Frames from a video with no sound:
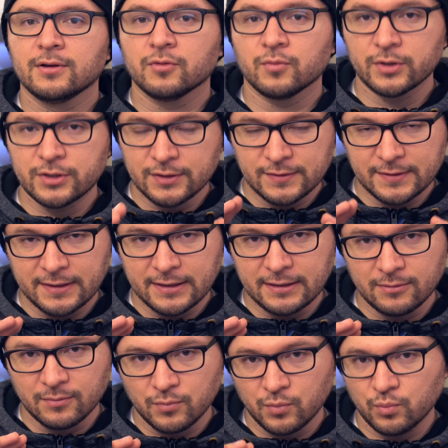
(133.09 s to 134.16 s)
which is
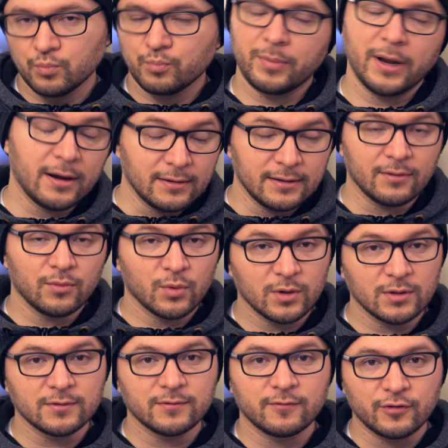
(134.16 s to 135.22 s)
apparently a
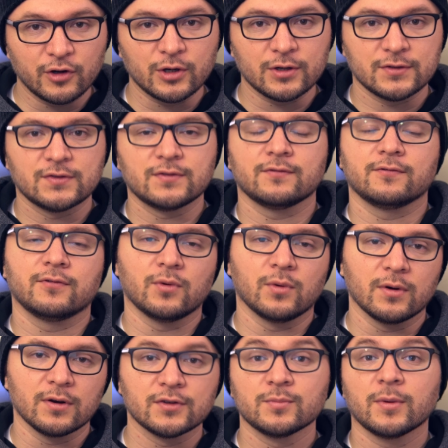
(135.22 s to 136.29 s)
world first
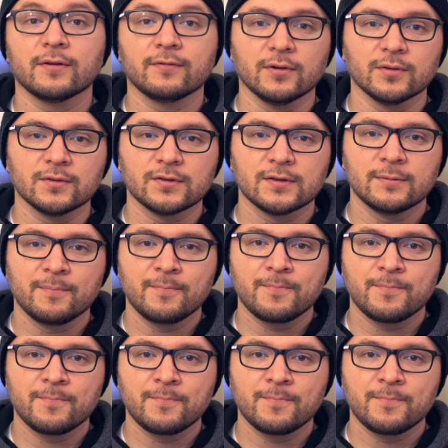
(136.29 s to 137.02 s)
for smartphones.